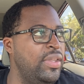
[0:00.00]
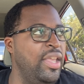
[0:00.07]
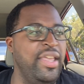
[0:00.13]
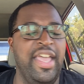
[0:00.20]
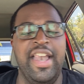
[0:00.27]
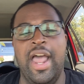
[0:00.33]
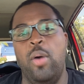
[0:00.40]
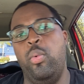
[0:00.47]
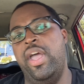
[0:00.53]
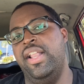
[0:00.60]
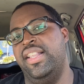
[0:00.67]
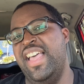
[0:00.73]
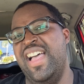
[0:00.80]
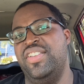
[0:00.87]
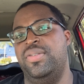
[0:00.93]
and I went
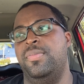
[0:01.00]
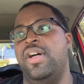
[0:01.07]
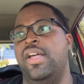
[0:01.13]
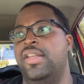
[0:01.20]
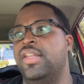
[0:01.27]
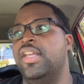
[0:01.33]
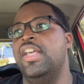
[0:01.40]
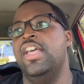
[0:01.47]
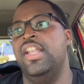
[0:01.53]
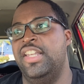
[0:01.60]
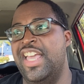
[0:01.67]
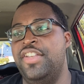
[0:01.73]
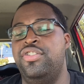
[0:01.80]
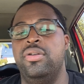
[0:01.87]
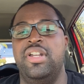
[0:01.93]
last month.
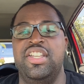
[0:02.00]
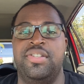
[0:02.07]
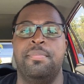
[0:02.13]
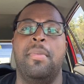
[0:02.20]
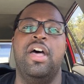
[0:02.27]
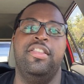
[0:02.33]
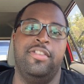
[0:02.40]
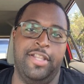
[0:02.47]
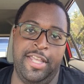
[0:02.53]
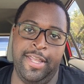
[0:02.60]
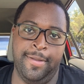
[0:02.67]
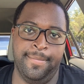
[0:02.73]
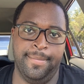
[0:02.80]
They do this monthly.